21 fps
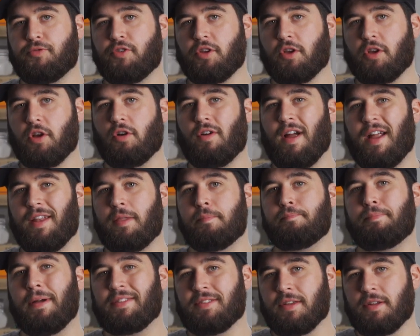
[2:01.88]
to correct the
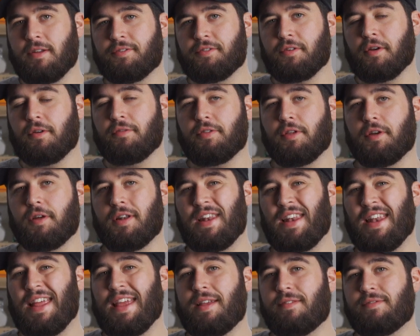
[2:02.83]
bitterness of the
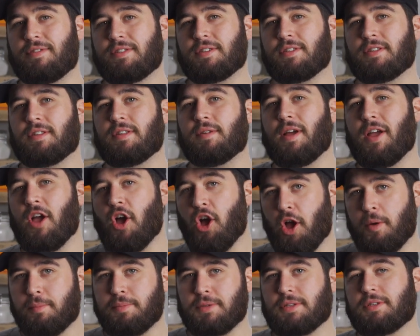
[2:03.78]
leaves, the
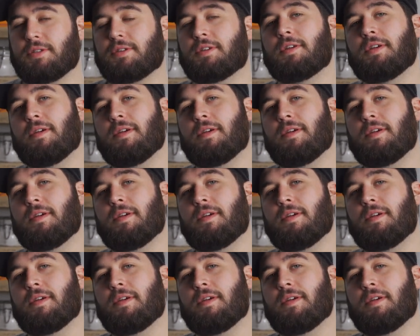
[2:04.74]
herbs.